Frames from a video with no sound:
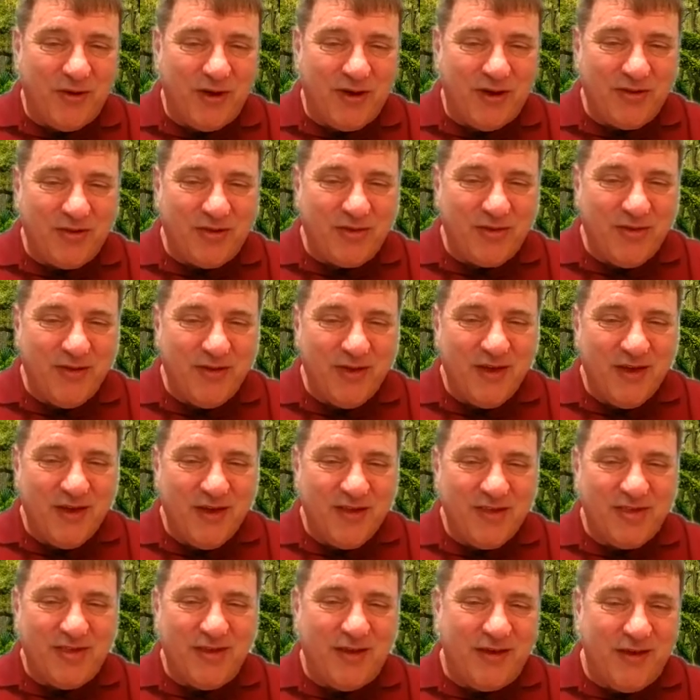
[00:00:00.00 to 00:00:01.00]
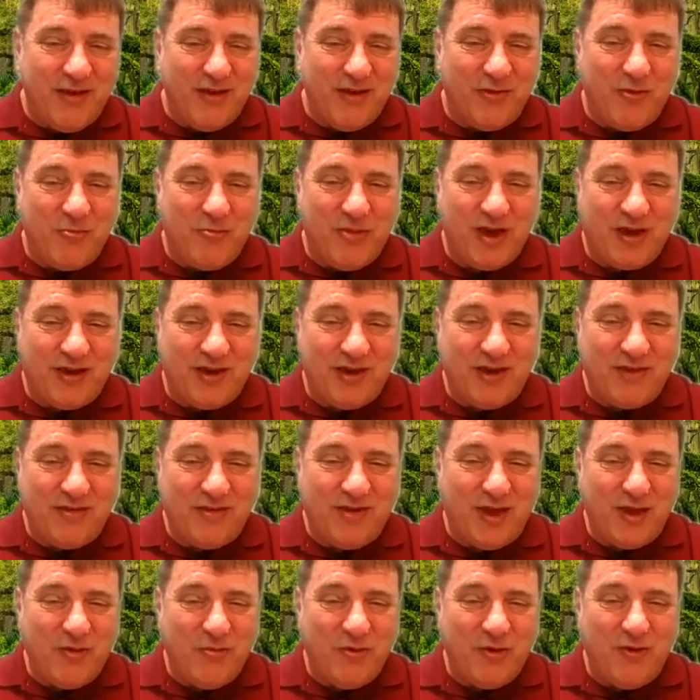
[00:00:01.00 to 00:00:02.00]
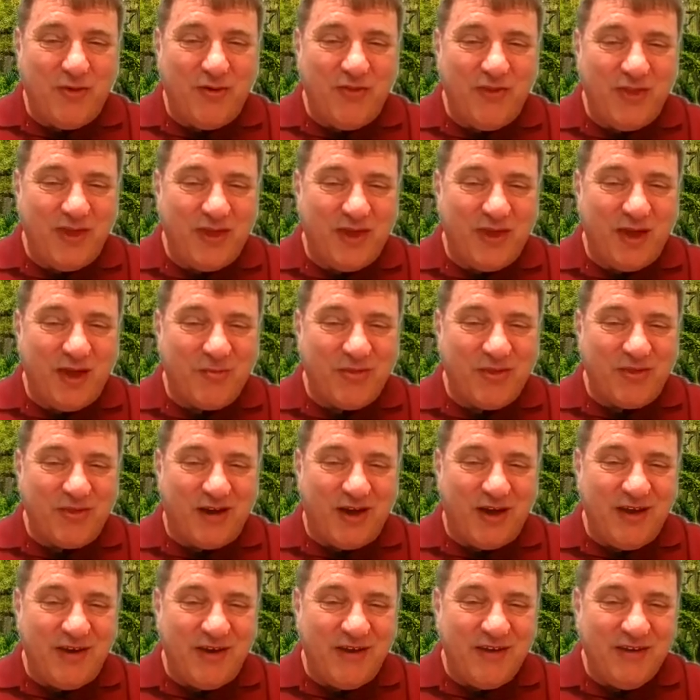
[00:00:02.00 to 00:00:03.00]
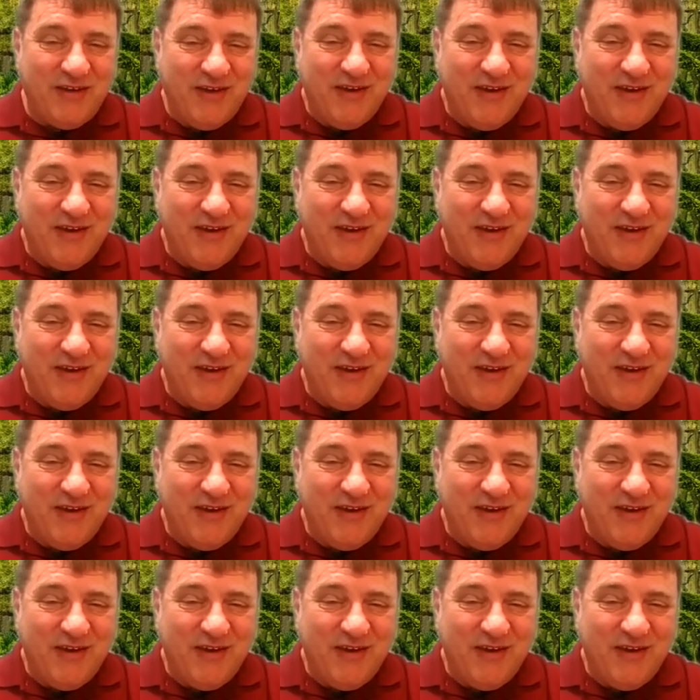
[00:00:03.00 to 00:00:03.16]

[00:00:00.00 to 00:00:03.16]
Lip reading: Was sitting at the picnic table in the campsite,